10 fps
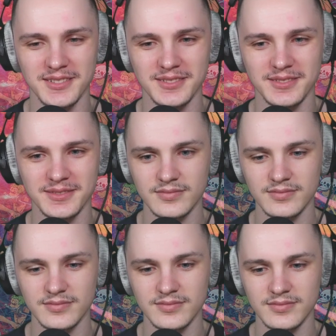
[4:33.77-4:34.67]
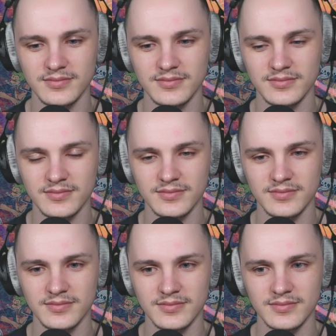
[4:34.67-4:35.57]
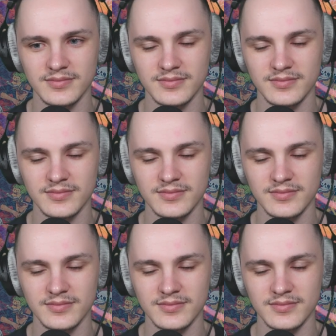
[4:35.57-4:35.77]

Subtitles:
No one is speaking in this clip.